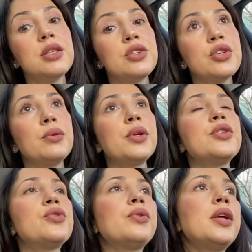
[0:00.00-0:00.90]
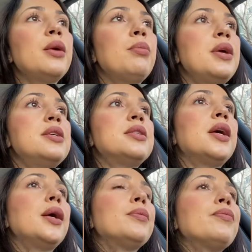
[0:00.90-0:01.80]
truly
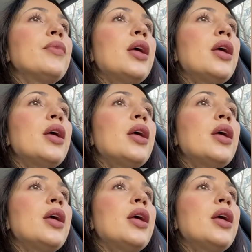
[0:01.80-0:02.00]
amazing.